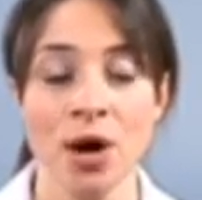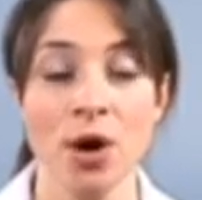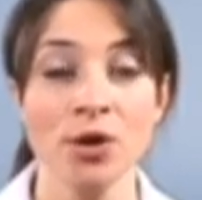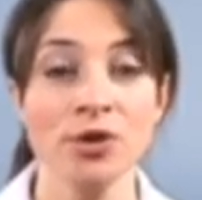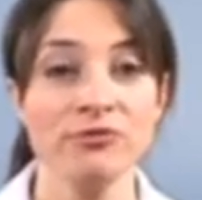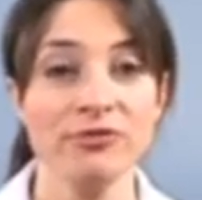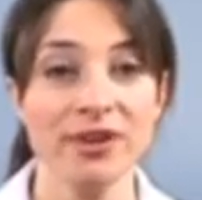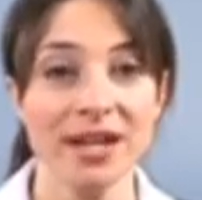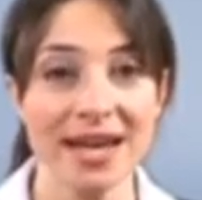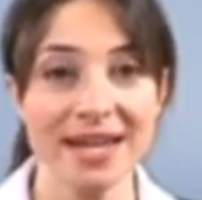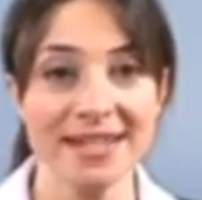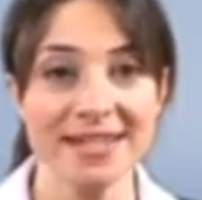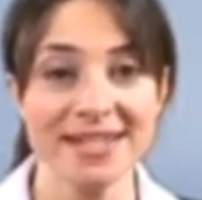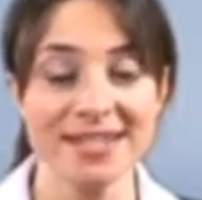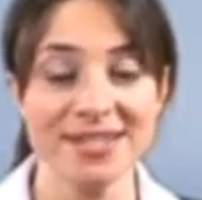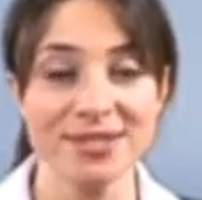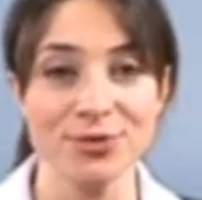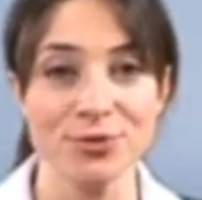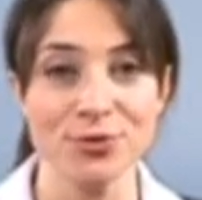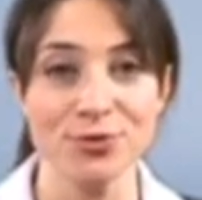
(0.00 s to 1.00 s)
On a
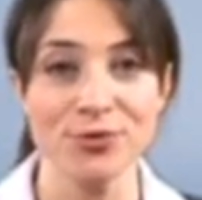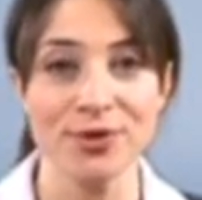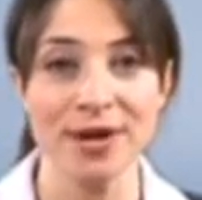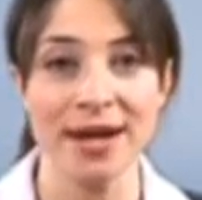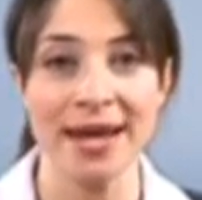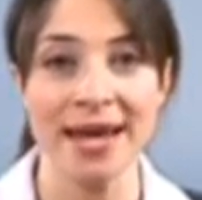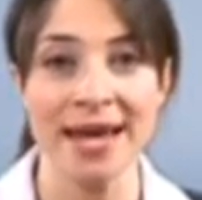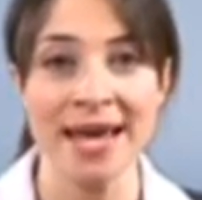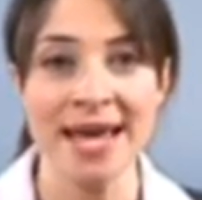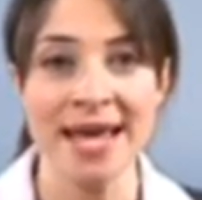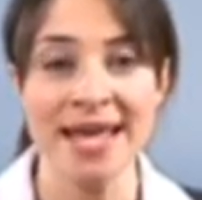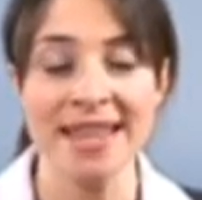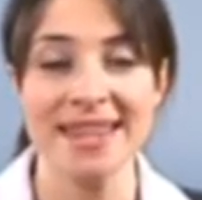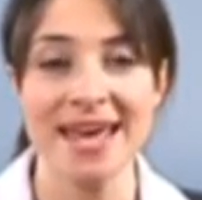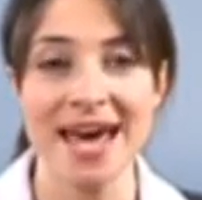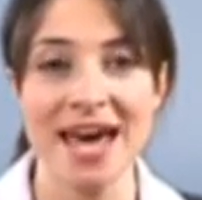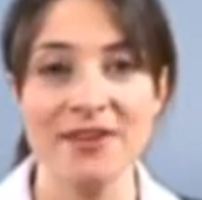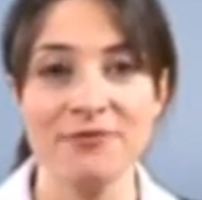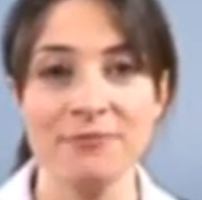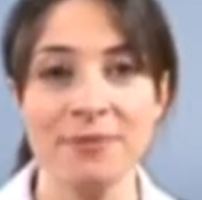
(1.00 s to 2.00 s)
related story,
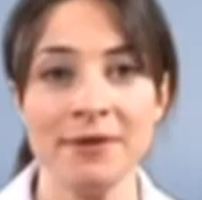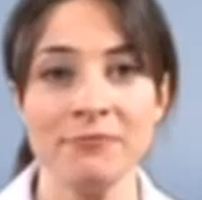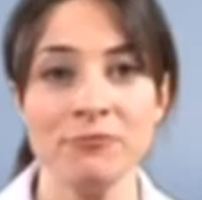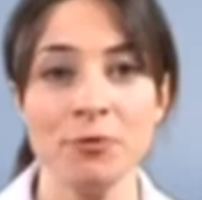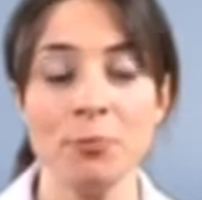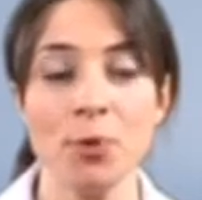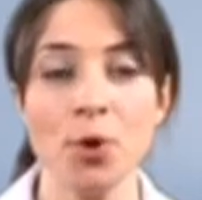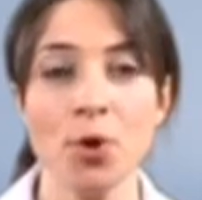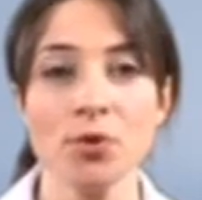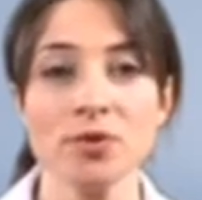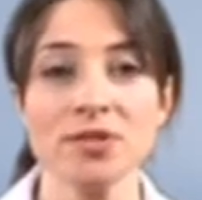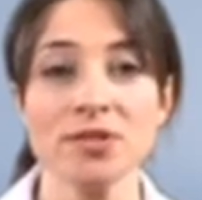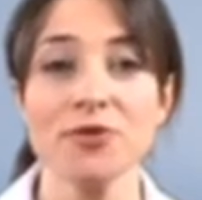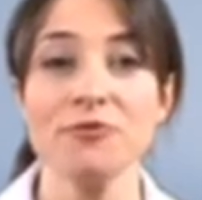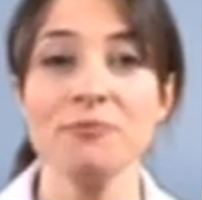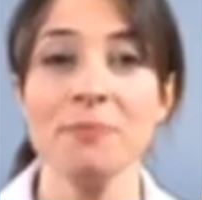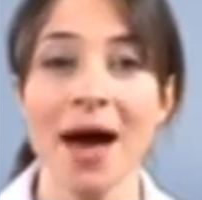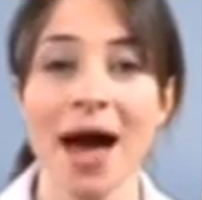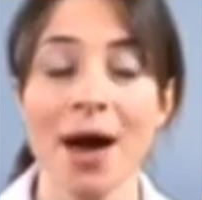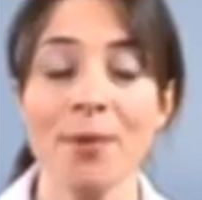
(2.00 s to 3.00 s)
there have been reports
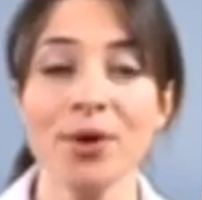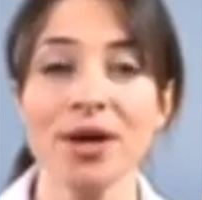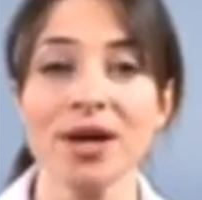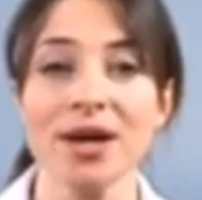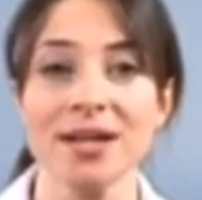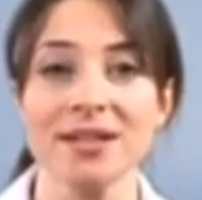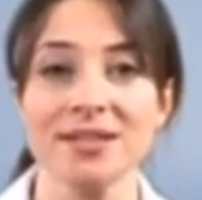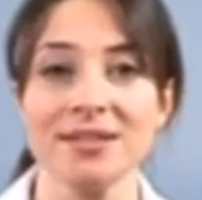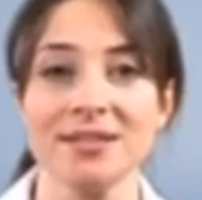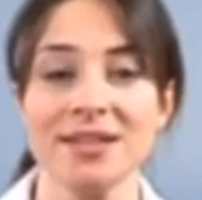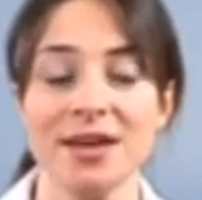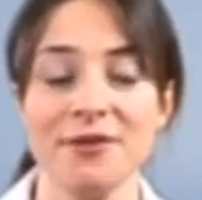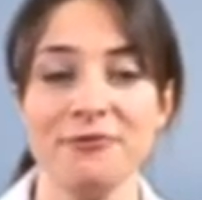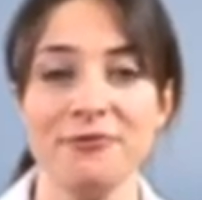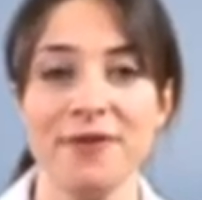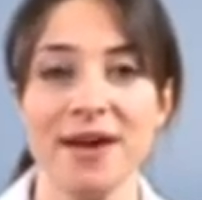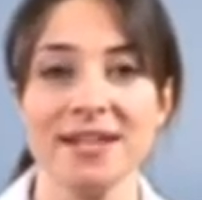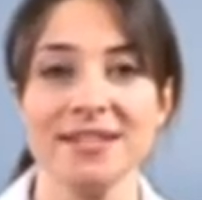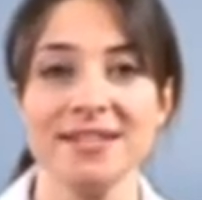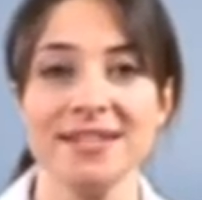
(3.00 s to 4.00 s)
of power cuts
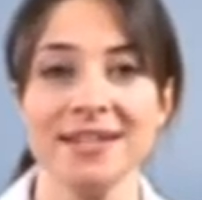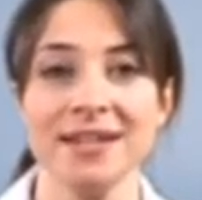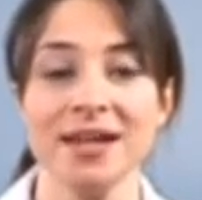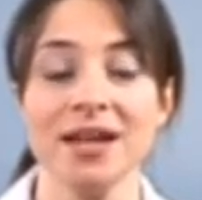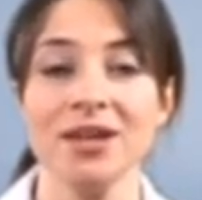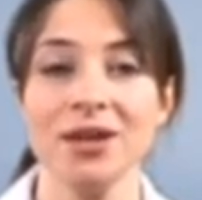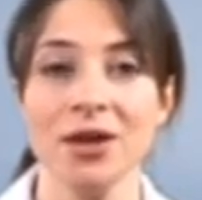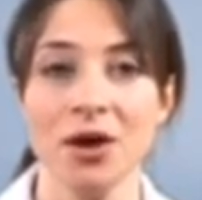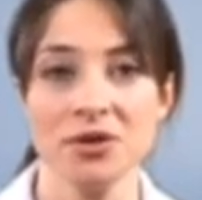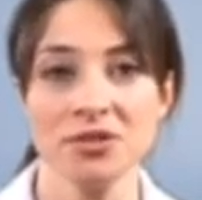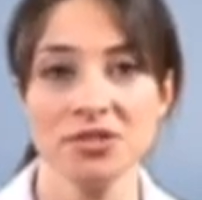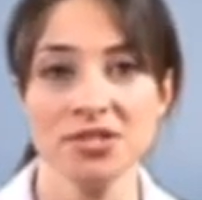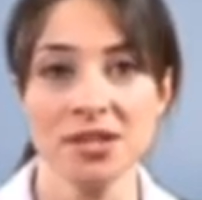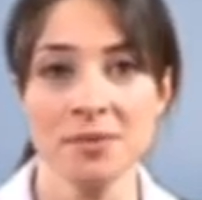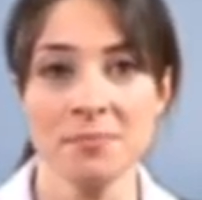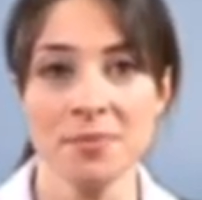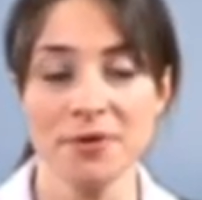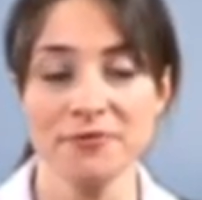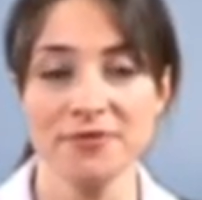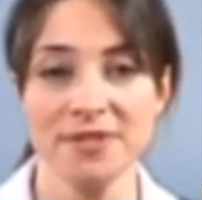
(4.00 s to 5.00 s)
affecting a large
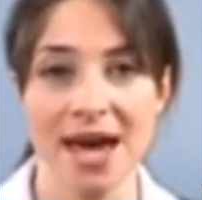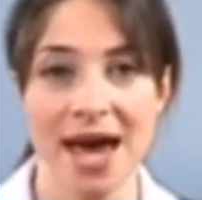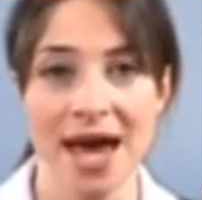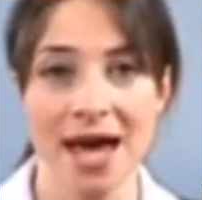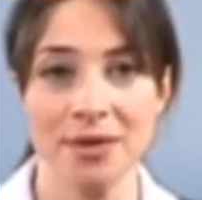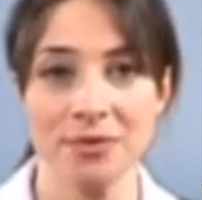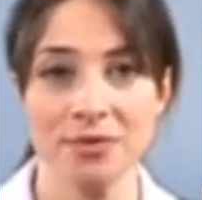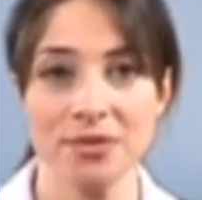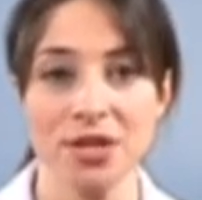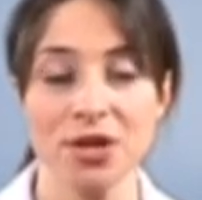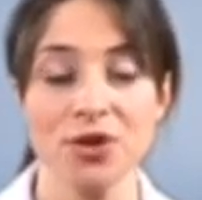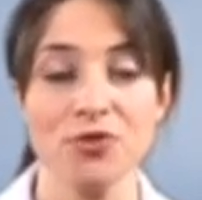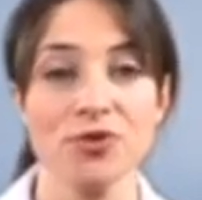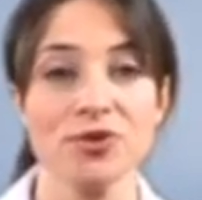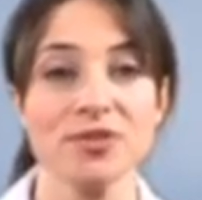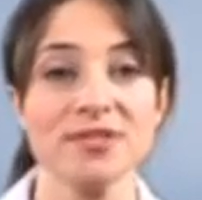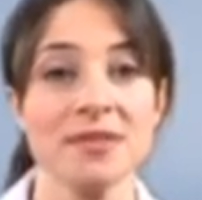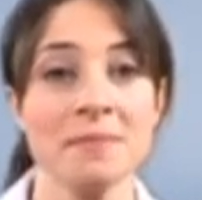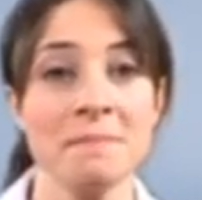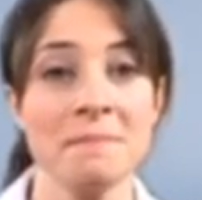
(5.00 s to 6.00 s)
number of towns
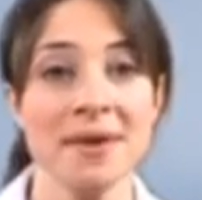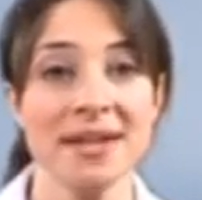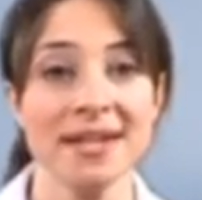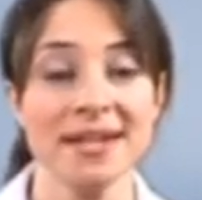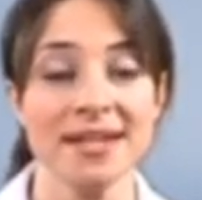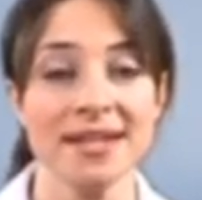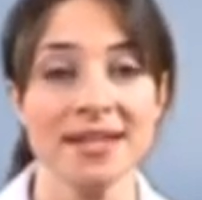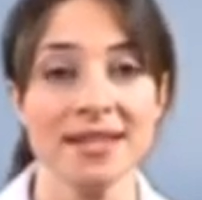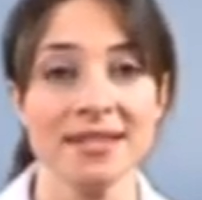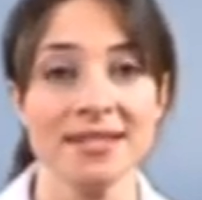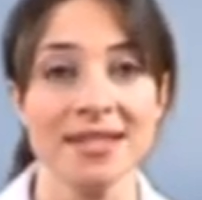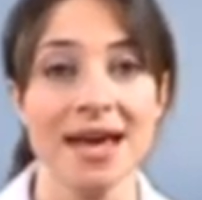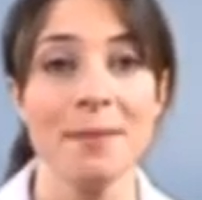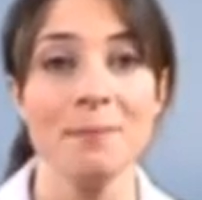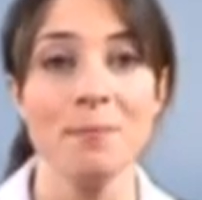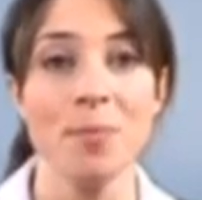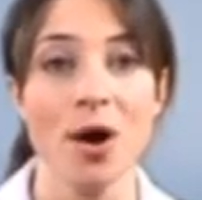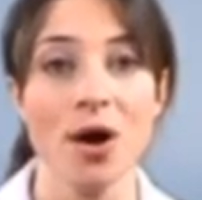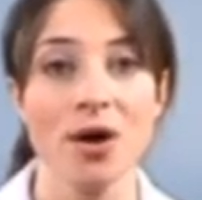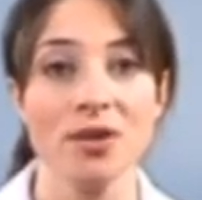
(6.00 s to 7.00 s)
across the Midlands
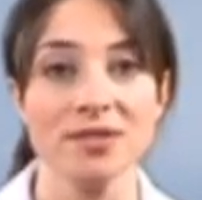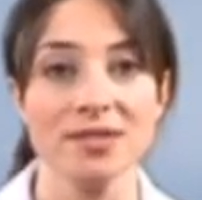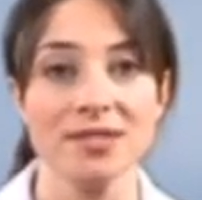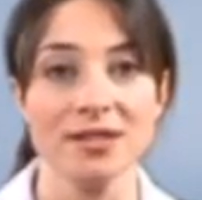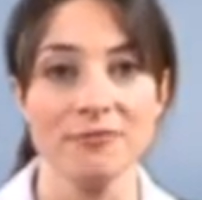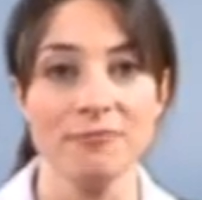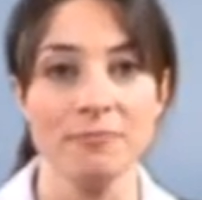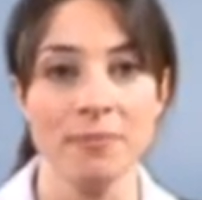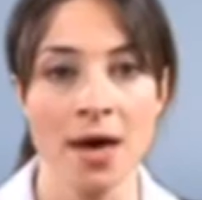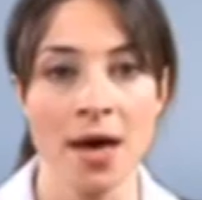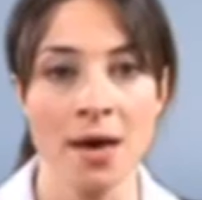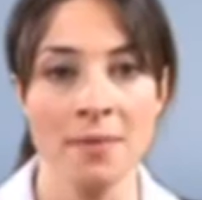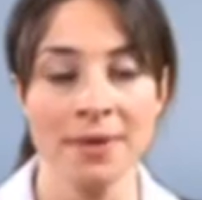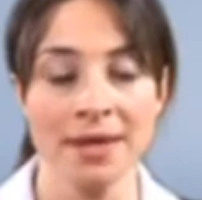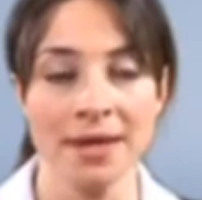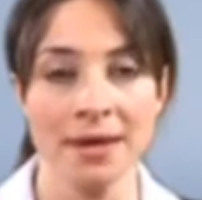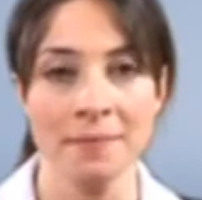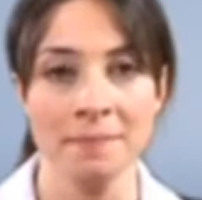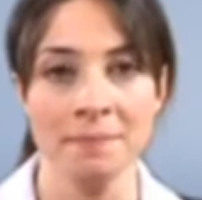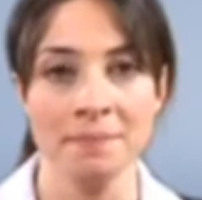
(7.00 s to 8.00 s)
and parts of
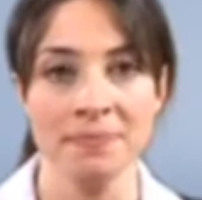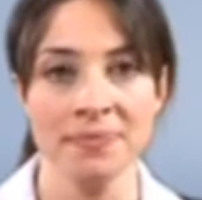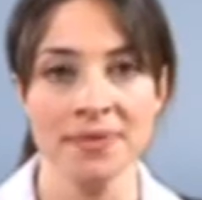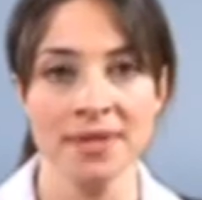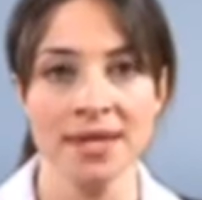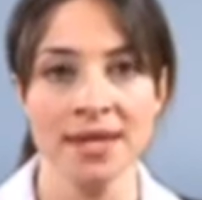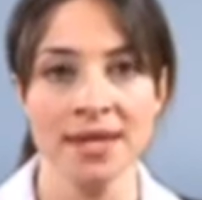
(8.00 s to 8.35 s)
Birmingham.